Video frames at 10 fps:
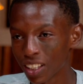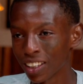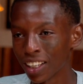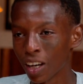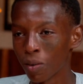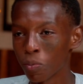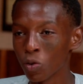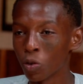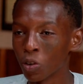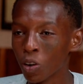it could help
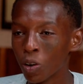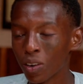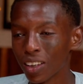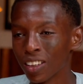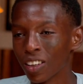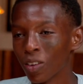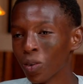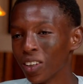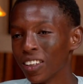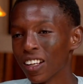you grow in the
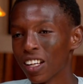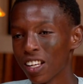Lord.